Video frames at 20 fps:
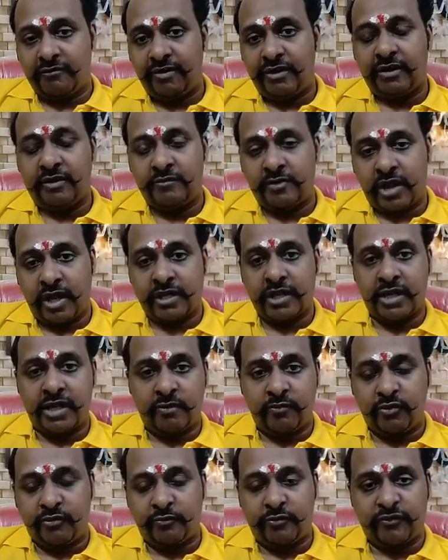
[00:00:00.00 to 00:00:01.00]
and I am talking
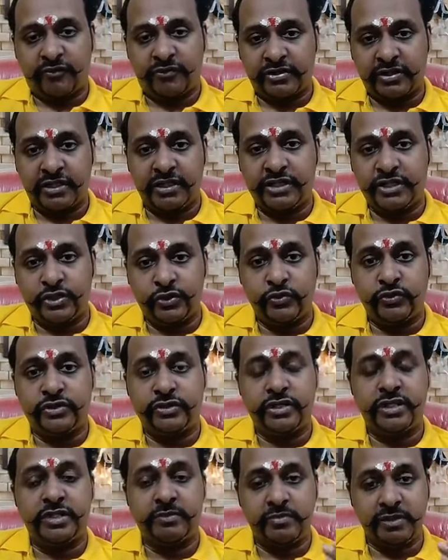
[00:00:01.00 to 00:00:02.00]
about professional issues
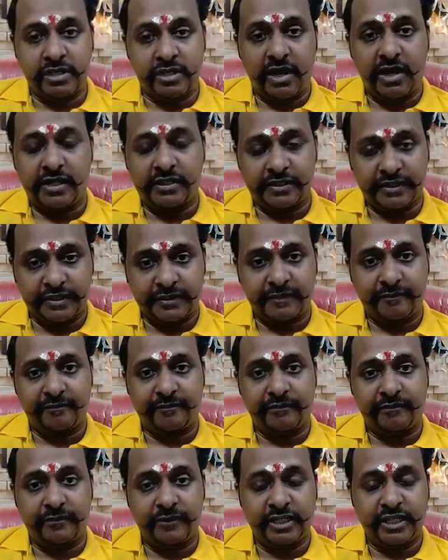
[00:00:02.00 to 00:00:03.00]
is because
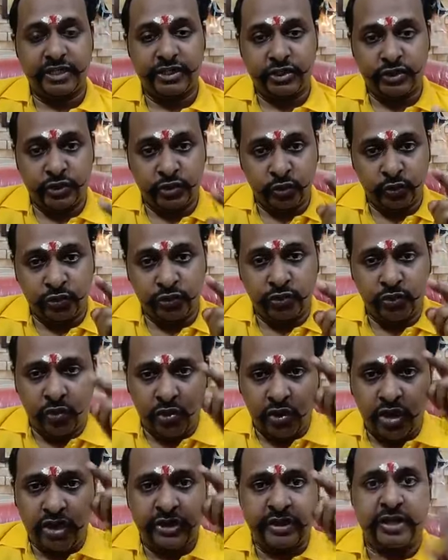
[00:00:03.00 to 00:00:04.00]
this should go
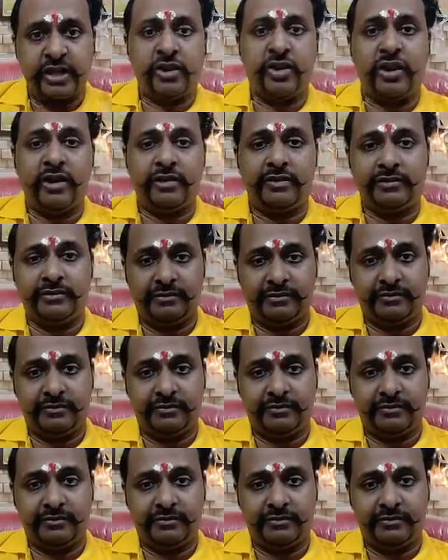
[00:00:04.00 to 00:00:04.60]
on record.